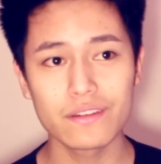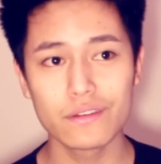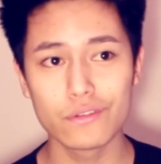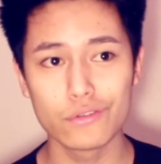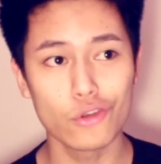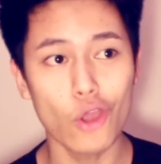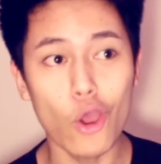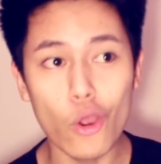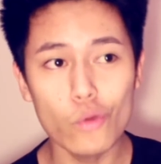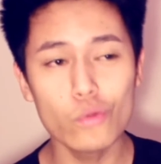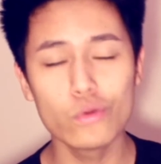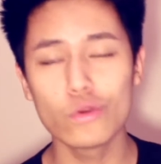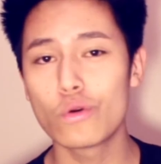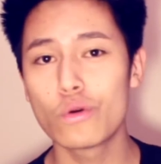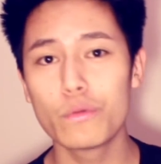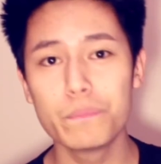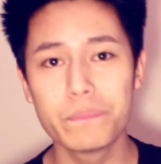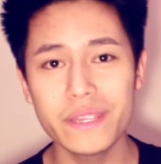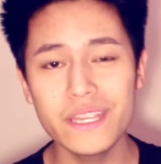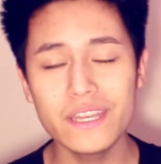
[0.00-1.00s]
known
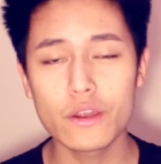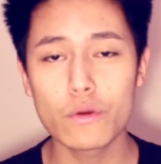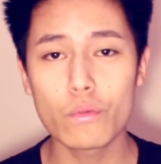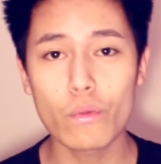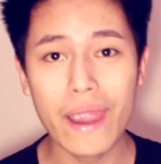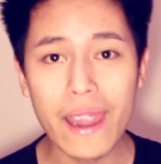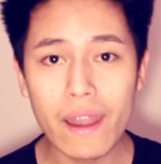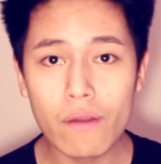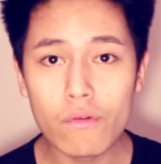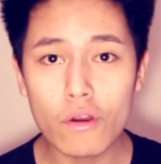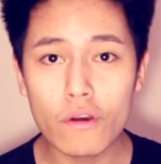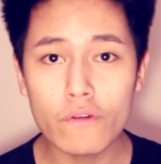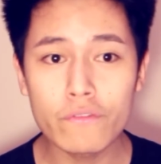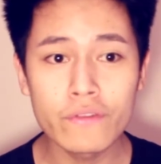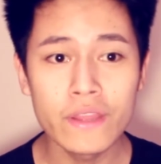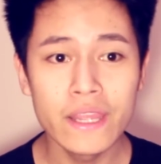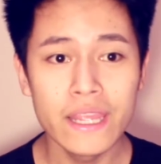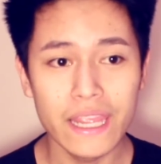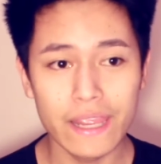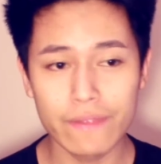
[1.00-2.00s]
or been aware of
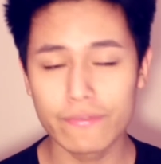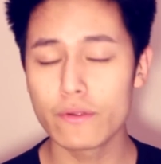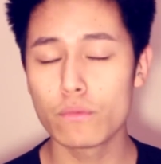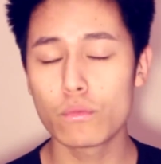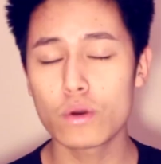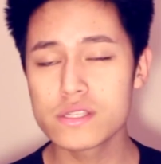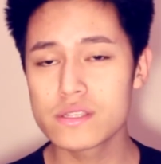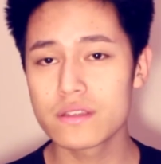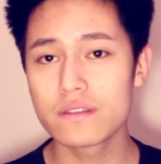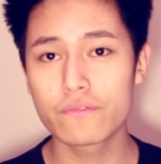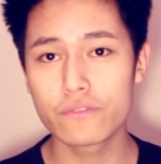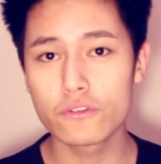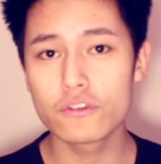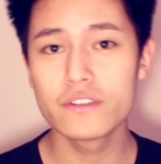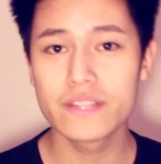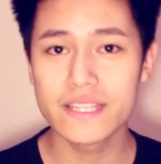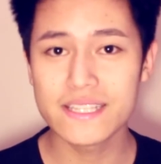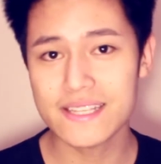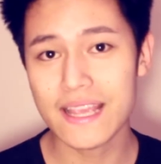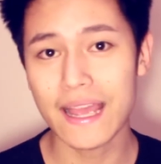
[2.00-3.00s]
if it wasn't
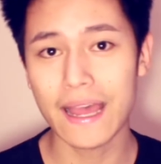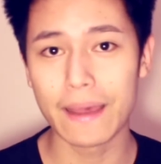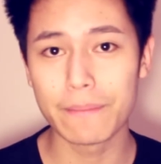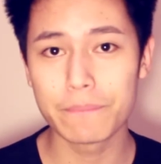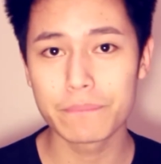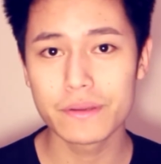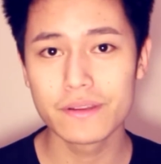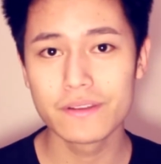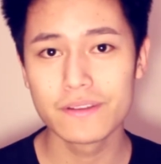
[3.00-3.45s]
for this app.